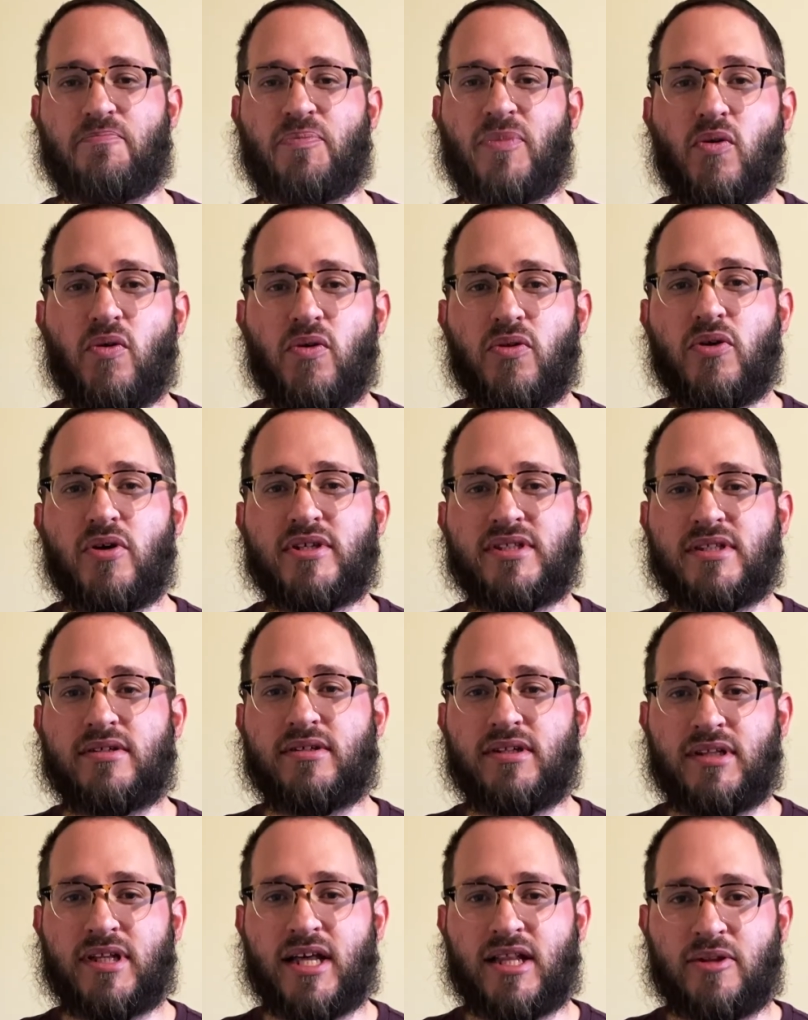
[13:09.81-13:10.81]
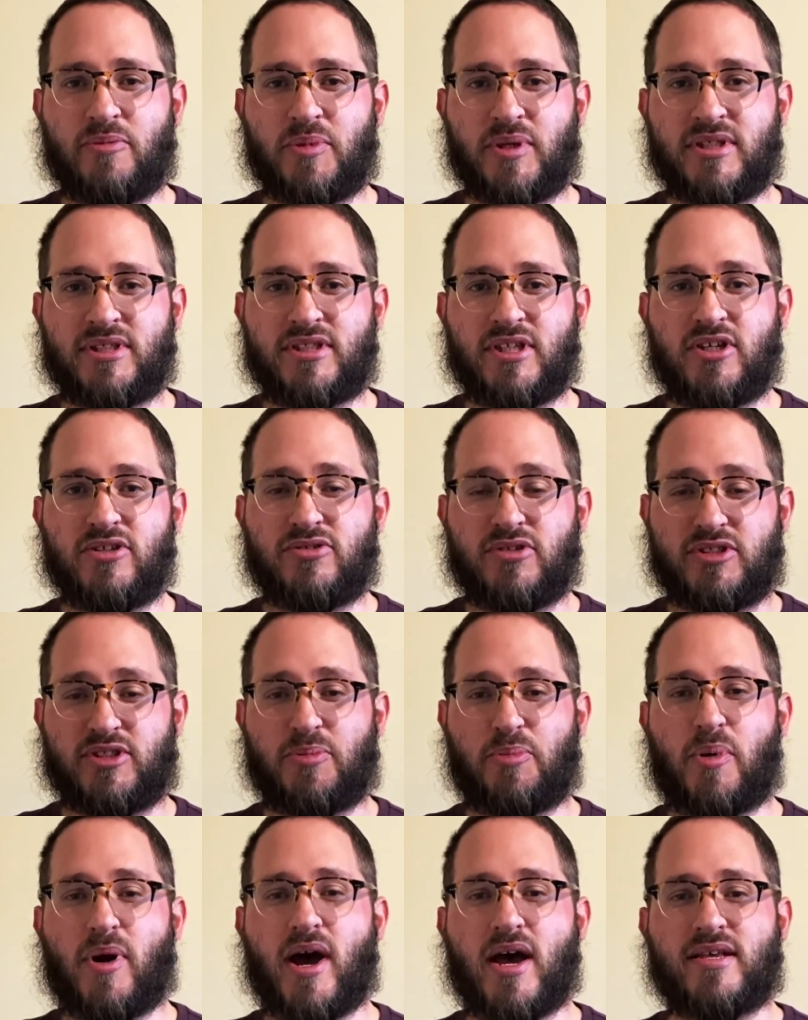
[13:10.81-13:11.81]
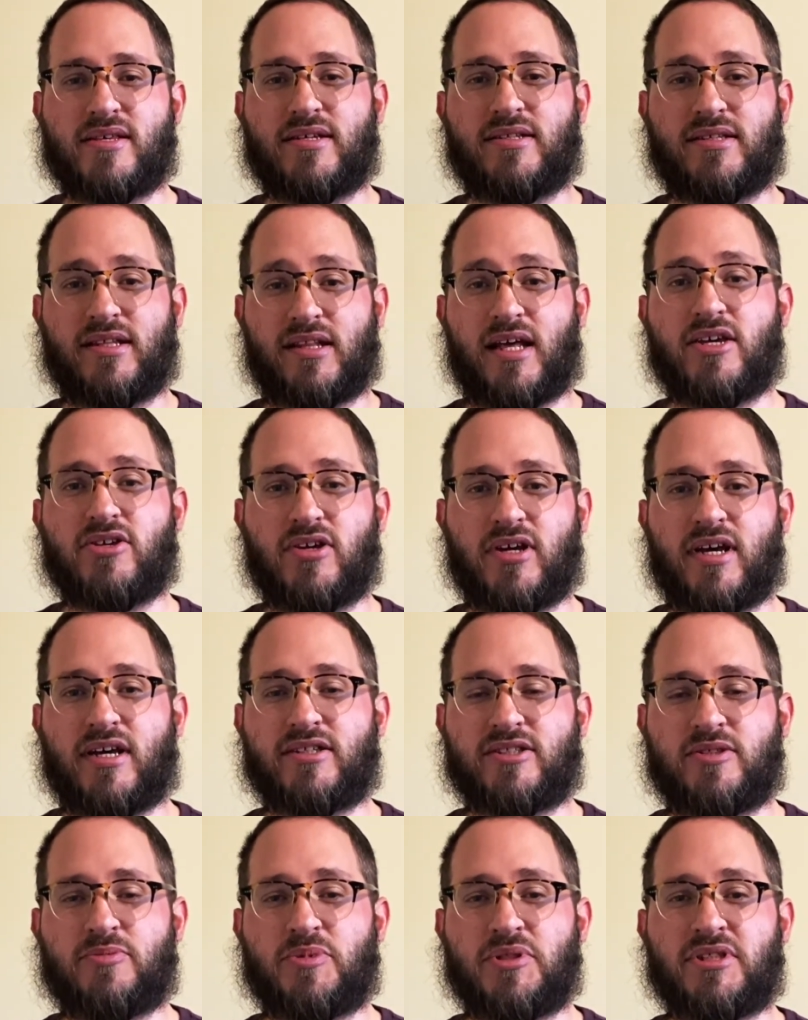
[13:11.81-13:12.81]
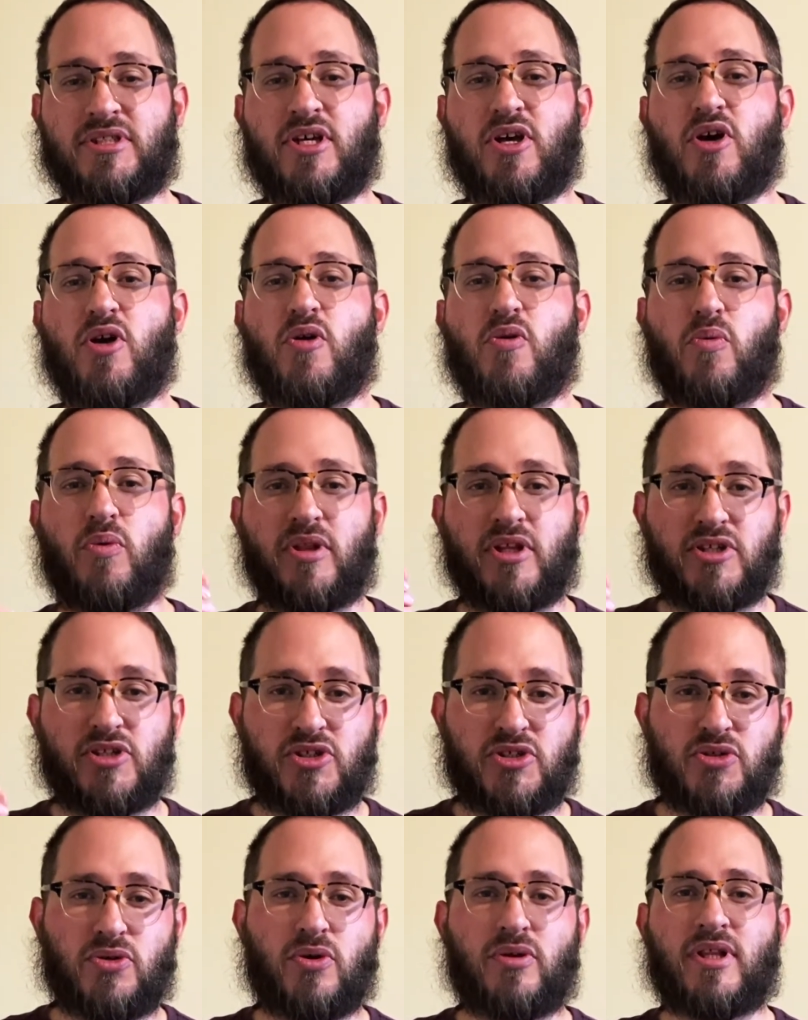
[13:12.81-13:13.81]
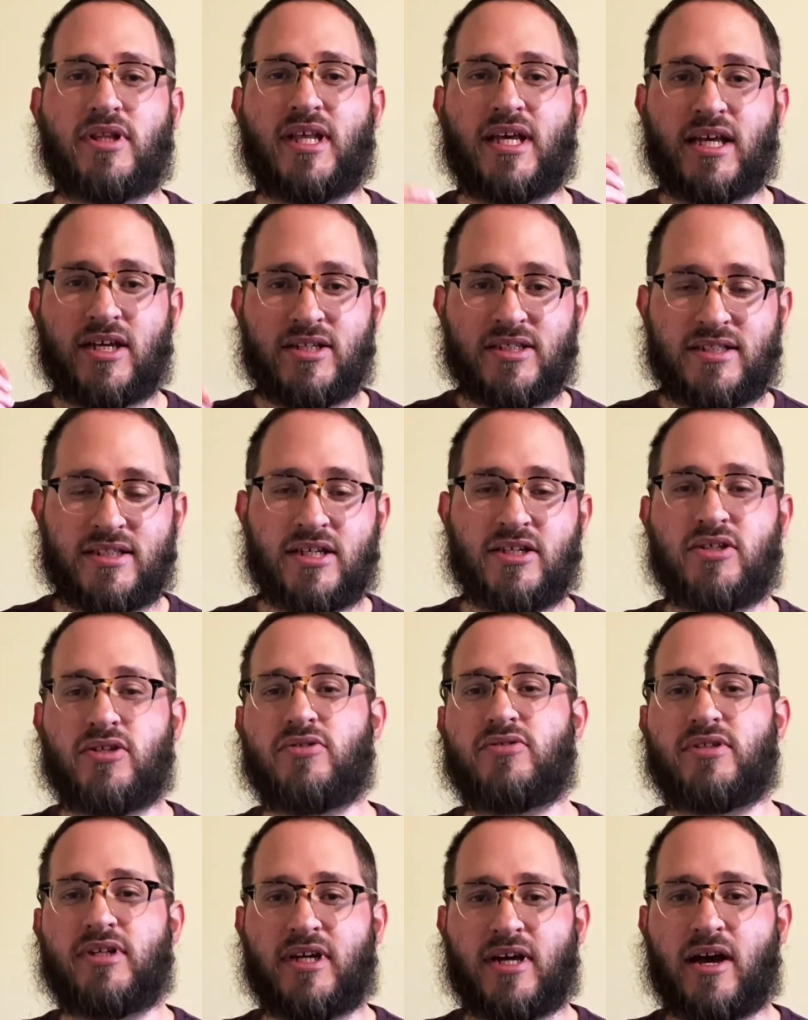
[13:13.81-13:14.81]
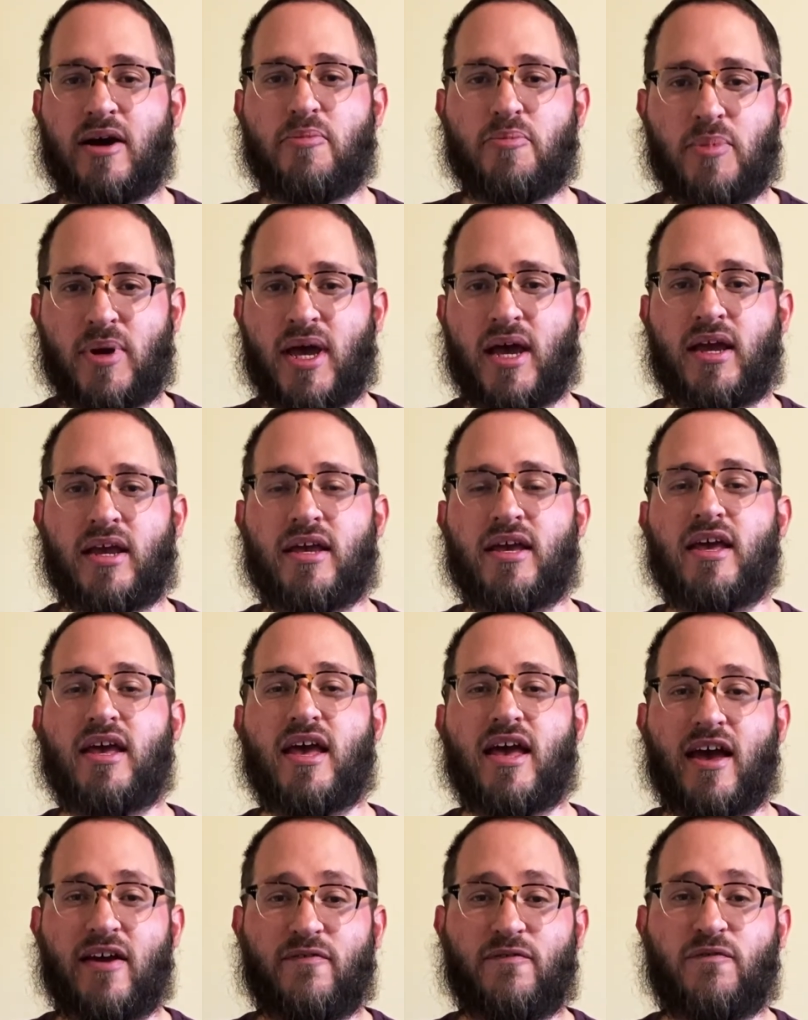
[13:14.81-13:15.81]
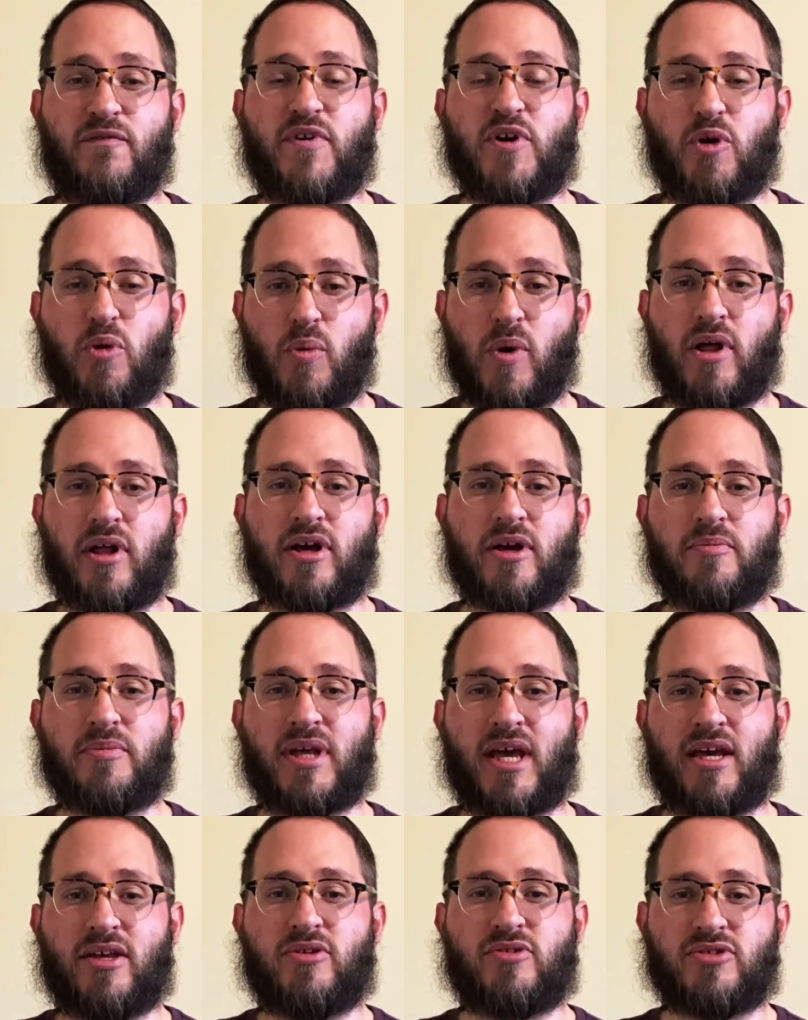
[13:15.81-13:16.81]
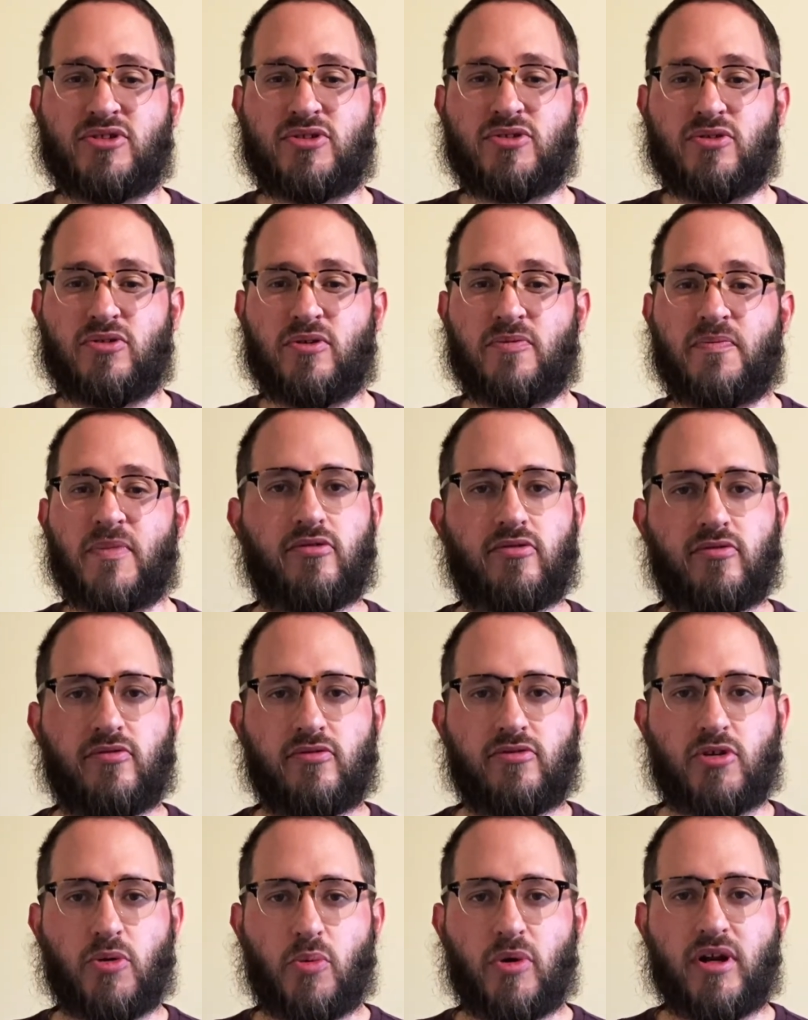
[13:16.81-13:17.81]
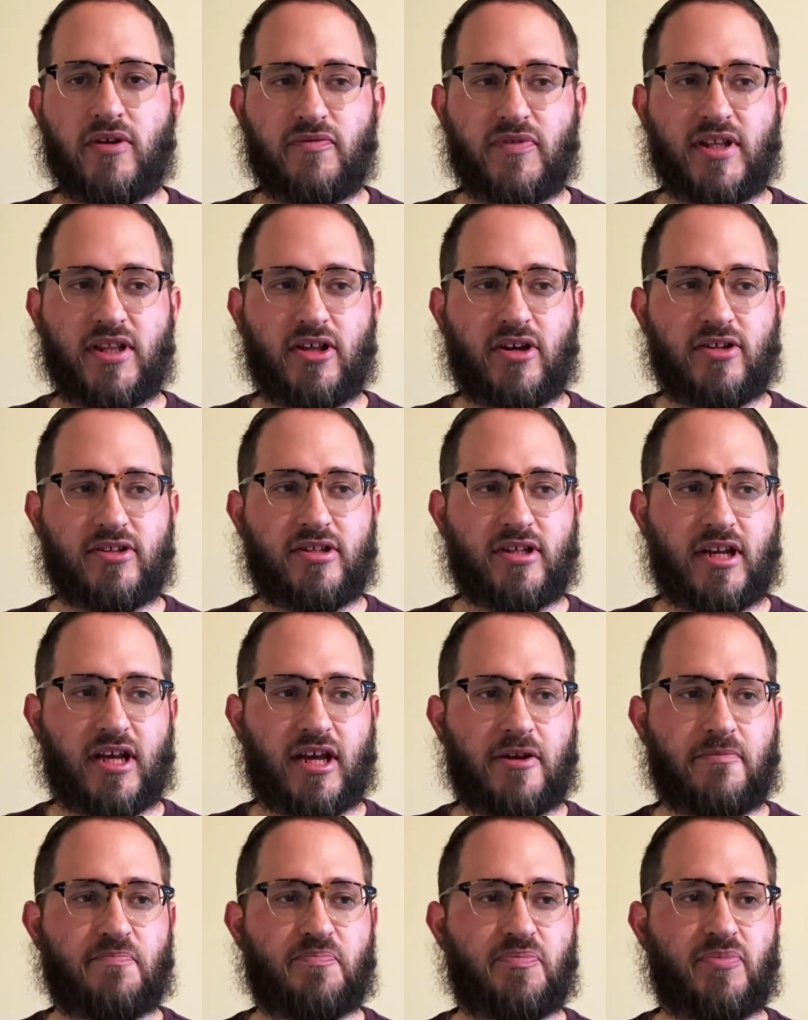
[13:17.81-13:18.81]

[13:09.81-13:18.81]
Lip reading: All those little elements to surprise and delight your customers will ensure that they continue to come back and feel welcomed at your store. So what have we learned today?